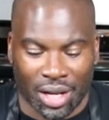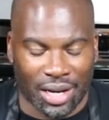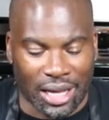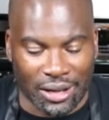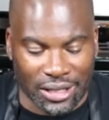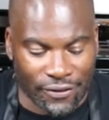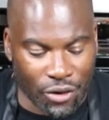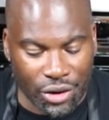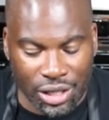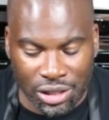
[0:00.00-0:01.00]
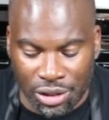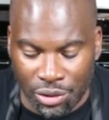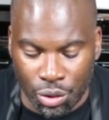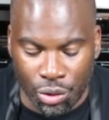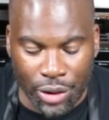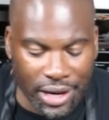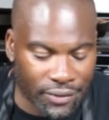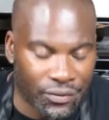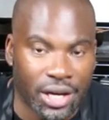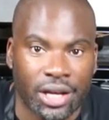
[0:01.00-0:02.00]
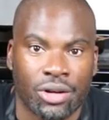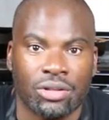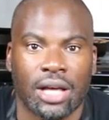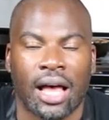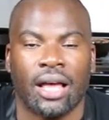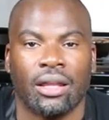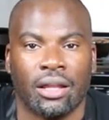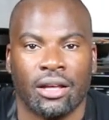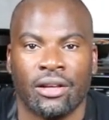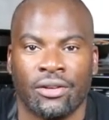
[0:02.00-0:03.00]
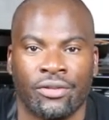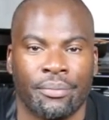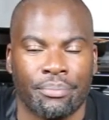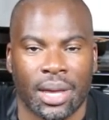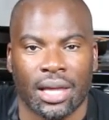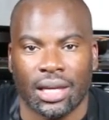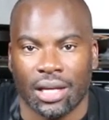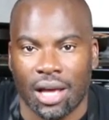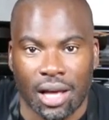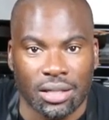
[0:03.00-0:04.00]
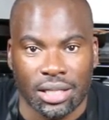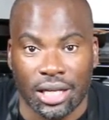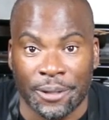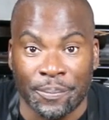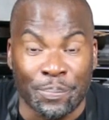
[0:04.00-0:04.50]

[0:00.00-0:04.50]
Now, as far as creating videos, I love making content.